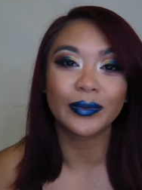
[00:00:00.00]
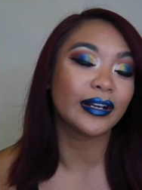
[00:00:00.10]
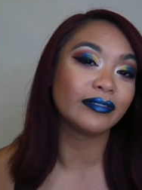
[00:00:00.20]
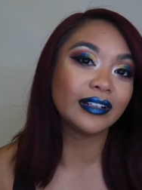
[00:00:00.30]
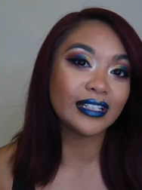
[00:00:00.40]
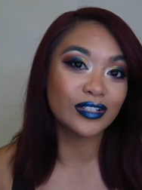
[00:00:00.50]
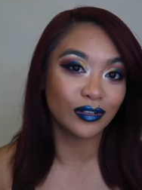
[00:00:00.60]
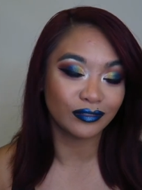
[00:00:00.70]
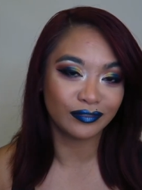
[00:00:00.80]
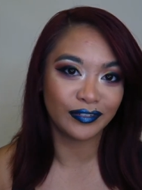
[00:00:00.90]
when I really
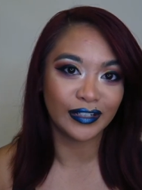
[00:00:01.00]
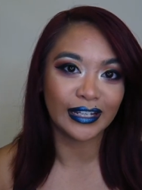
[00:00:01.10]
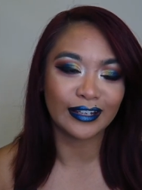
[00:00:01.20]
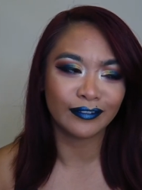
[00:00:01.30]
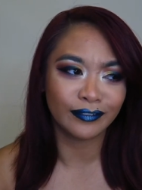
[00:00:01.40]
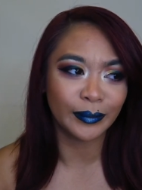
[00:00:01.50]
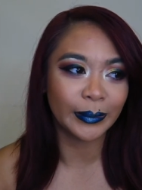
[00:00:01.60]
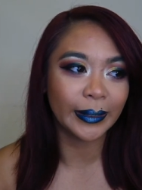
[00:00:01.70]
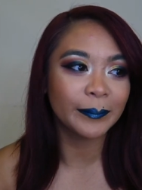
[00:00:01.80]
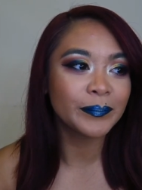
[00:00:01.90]
don't feel like
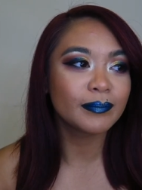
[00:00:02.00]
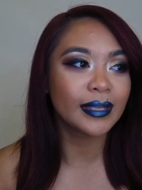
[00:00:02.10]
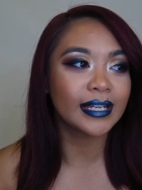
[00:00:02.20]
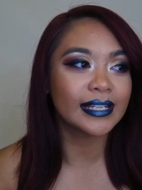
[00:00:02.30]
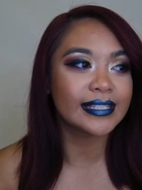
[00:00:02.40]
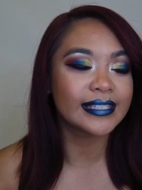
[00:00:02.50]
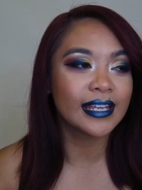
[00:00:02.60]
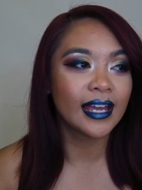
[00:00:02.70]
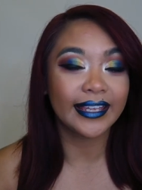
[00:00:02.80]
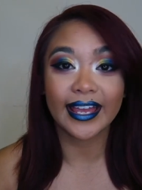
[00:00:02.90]
filming because
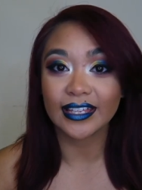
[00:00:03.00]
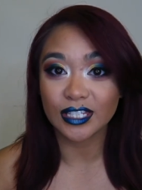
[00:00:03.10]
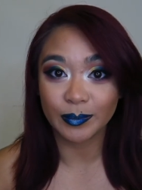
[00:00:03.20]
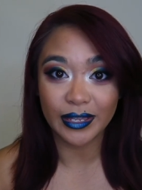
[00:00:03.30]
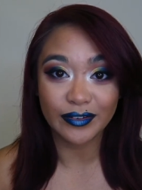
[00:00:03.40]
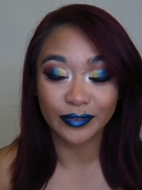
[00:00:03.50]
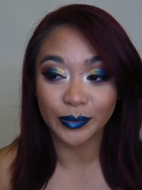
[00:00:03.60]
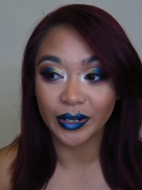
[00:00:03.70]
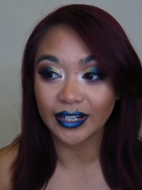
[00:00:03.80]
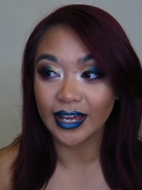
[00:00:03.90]
I can't speak for
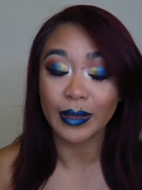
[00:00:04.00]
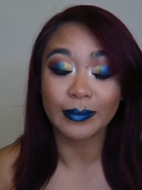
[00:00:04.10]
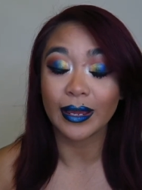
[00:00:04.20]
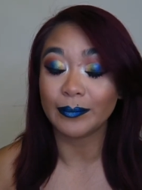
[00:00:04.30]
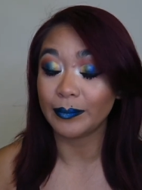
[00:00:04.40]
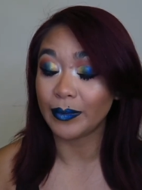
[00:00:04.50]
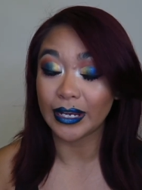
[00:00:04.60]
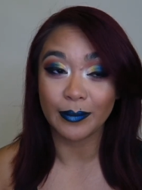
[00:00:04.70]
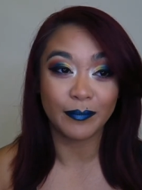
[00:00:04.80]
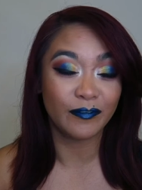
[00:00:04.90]
one. Maybe I'm
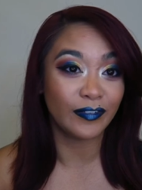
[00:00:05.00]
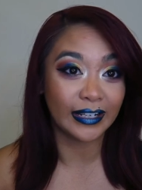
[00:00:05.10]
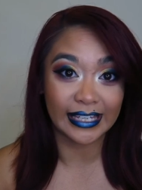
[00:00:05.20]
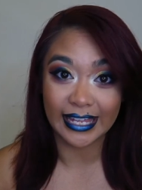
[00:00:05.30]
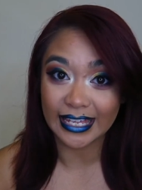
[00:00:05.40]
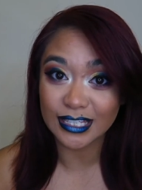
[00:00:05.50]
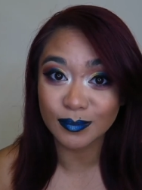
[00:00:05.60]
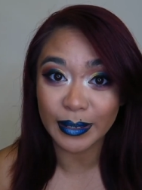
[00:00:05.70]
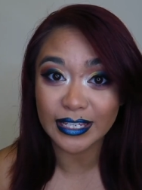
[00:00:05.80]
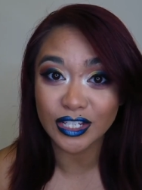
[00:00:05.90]
in a funky
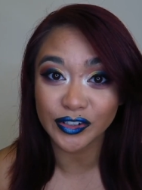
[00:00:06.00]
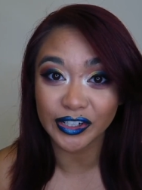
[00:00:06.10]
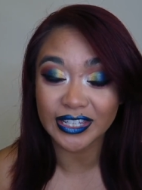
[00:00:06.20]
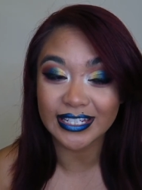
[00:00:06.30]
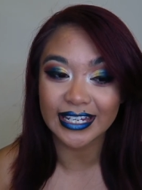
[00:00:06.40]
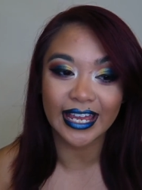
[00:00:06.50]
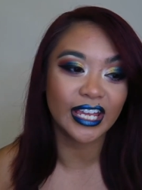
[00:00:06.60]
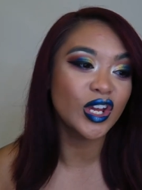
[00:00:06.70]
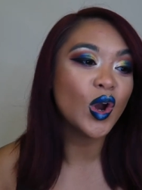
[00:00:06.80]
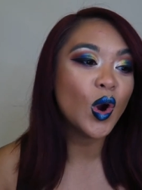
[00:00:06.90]
headspace during the
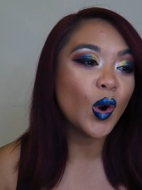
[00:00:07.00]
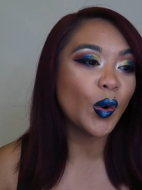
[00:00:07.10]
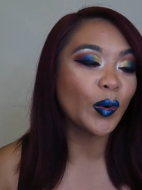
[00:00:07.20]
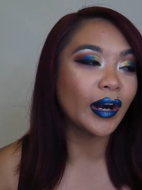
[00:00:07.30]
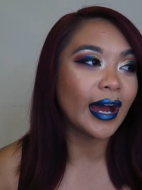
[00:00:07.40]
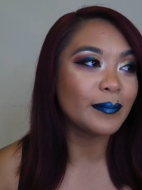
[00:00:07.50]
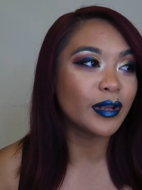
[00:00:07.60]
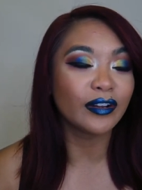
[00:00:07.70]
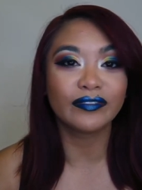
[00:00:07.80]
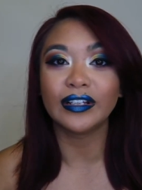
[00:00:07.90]
day or I'm
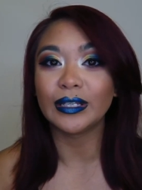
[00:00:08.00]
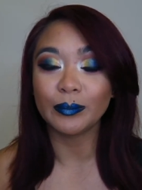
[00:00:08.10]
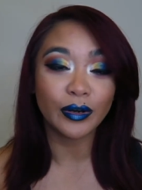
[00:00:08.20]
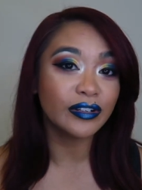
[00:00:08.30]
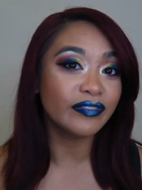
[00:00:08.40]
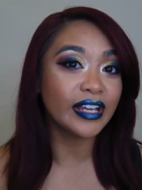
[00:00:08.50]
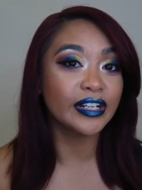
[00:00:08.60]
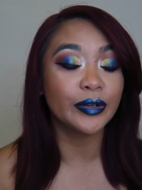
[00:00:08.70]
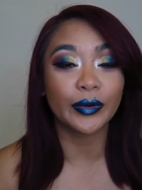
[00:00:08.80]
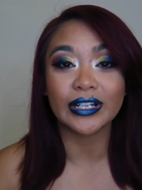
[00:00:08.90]
not feeling
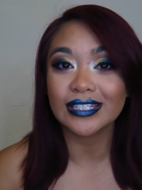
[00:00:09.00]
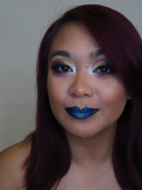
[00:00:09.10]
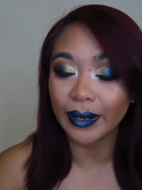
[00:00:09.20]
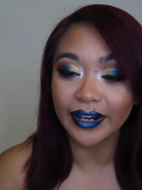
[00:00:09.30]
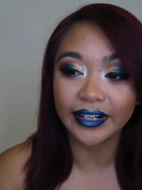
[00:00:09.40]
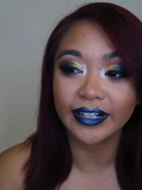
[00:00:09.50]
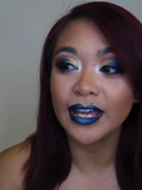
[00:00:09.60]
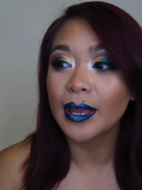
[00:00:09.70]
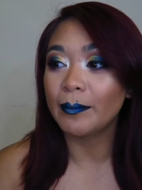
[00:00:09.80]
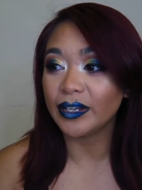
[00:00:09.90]
motivated or inspired.
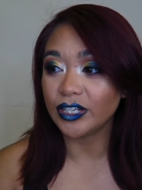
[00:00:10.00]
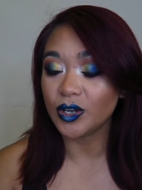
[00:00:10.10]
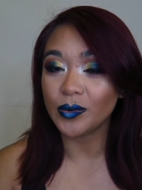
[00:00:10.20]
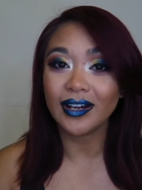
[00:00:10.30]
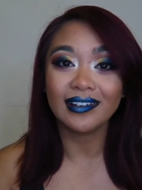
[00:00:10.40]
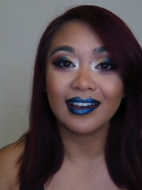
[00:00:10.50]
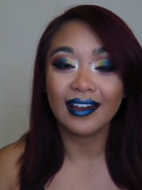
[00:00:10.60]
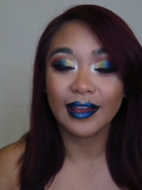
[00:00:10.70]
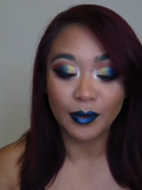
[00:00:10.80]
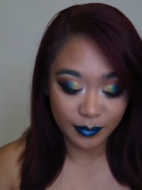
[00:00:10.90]
But you know what?
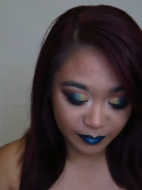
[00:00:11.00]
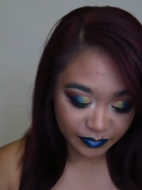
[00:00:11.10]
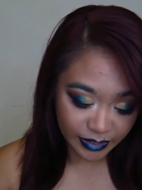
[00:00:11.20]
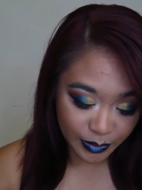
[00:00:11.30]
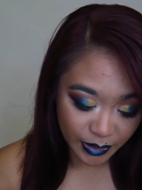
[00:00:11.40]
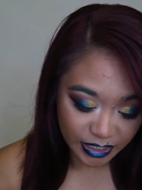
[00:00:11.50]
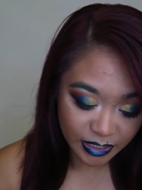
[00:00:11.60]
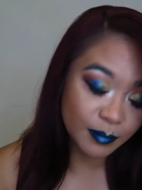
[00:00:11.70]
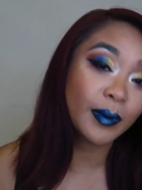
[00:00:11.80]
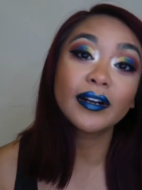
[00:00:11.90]
The
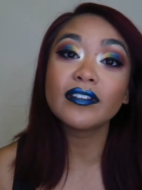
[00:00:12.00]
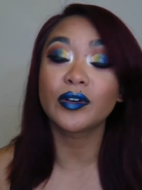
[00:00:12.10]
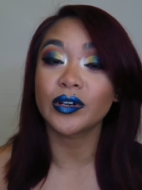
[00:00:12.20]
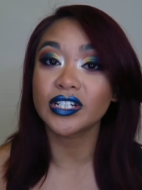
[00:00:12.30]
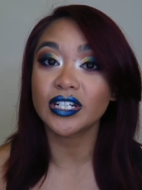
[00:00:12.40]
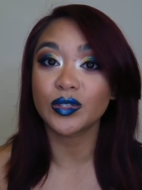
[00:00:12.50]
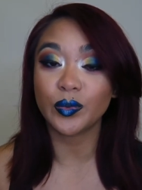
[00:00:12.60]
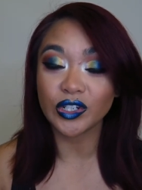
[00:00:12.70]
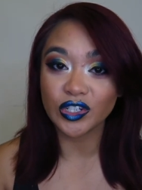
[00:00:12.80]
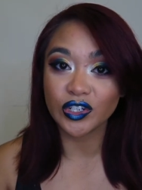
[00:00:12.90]
question, part of the question is
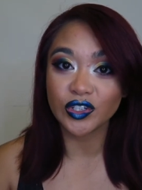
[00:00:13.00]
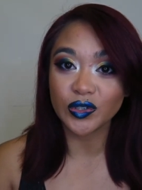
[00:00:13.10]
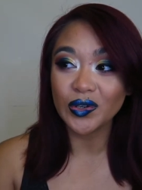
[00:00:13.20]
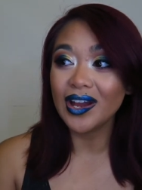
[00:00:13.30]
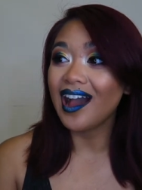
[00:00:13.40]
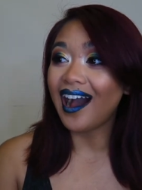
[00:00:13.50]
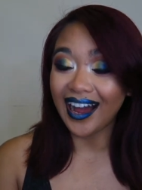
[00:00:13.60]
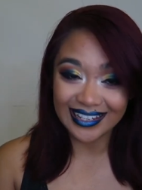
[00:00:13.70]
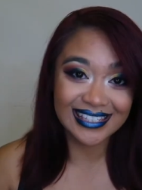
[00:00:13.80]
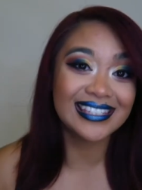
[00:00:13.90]
what do you do?
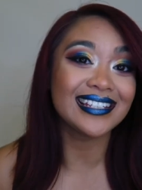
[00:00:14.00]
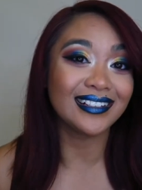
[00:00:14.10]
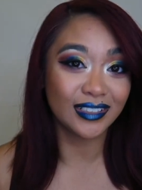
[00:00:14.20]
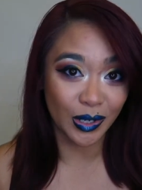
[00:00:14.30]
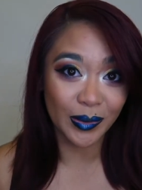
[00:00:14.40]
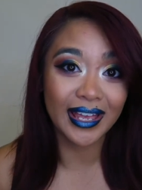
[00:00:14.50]
I still go